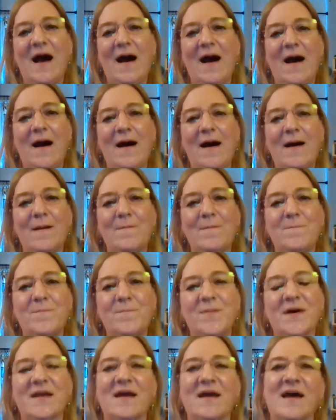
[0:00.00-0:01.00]

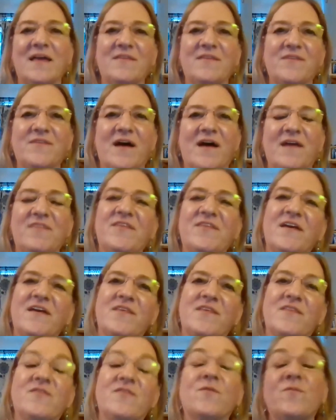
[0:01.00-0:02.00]
But I
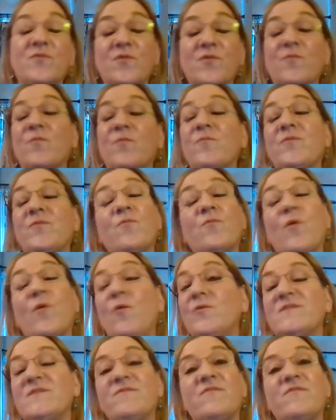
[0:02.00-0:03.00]
think that the
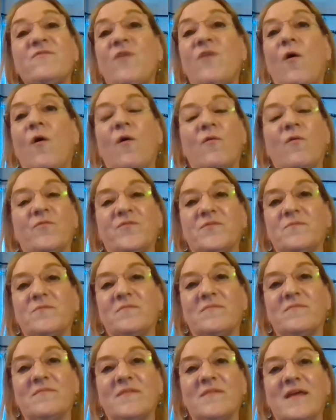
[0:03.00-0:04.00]
roles have evolved.
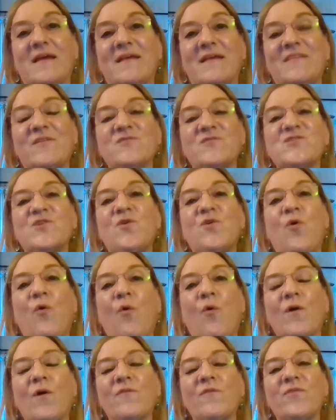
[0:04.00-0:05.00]
There's a
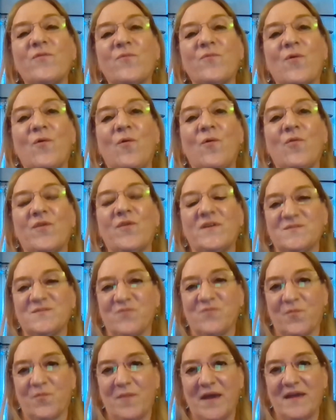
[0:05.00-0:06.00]
core of the role that
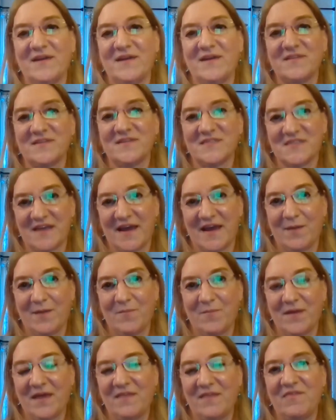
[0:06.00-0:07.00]
has remained the
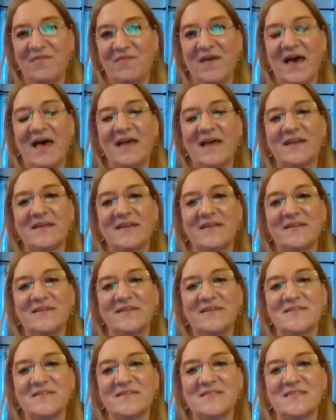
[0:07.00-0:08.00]
same, and that
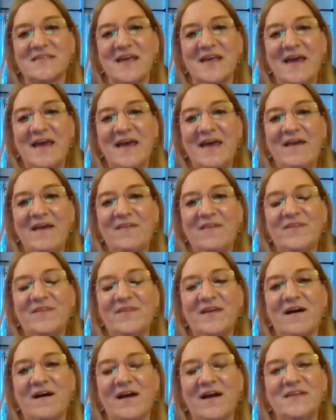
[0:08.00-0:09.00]
is
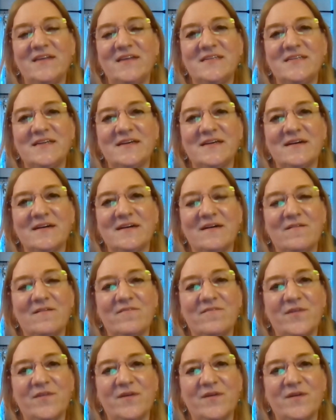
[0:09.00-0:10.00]
the idea
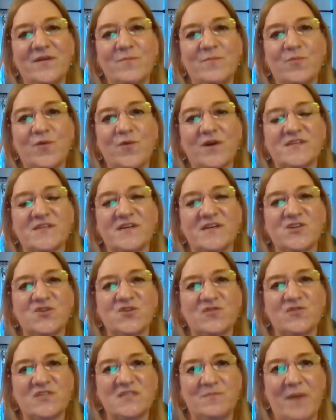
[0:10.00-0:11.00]
of the
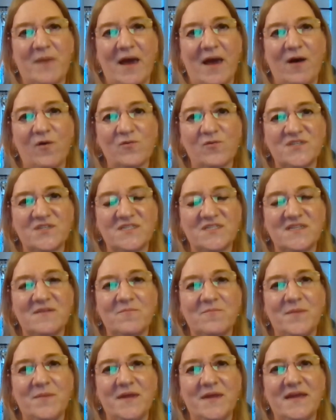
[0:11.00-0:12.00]
presidential spouse
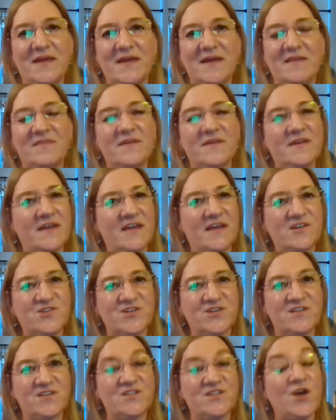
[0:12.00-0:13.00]
being the
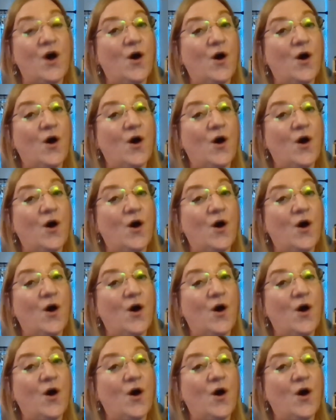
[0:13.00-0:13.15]
nation's